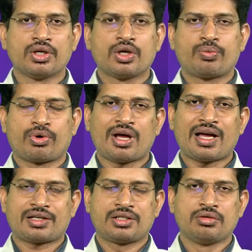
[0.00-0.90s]

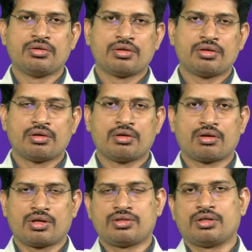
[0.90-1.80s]
proactive uh,
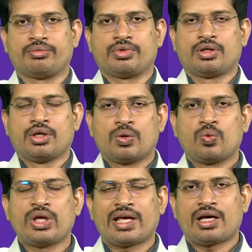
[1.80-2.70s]
regime, uh,
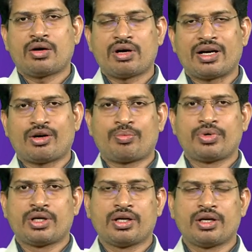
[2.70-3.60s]
we have
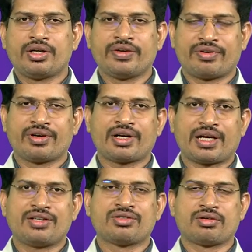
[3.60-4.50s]
adopted uh, different
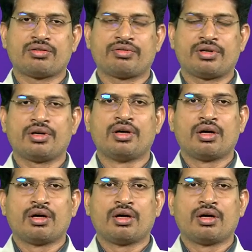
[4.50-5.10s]
kinds of uh,